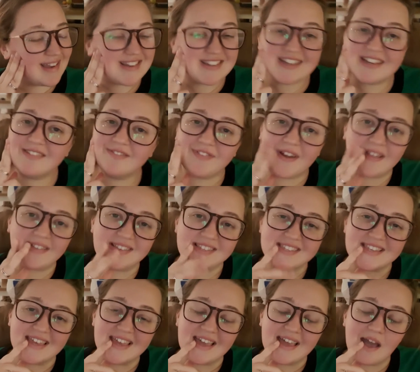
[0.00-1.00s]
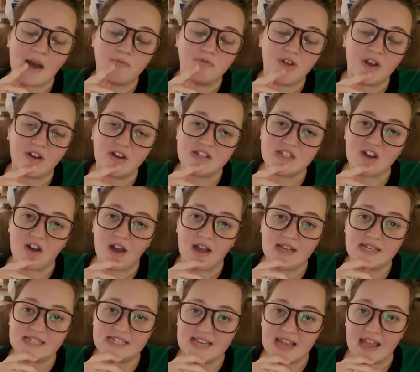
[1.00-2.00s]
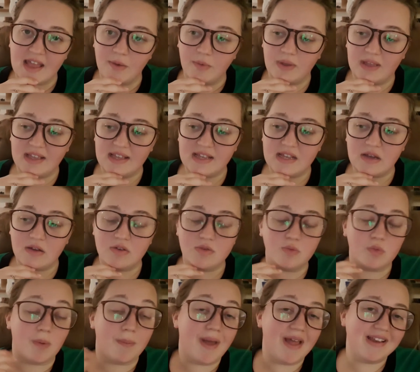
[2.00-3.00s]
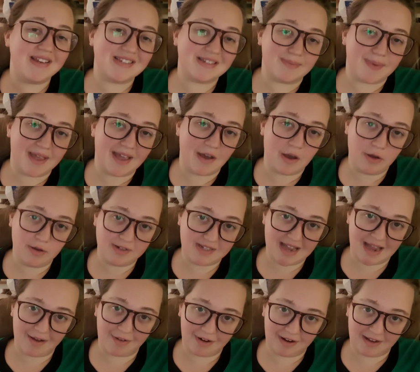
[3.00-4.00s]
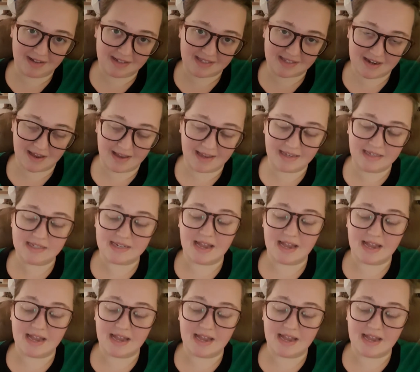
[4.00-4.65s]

didn't fancy it. I'm very tired today. We were meant to be at hotel last night.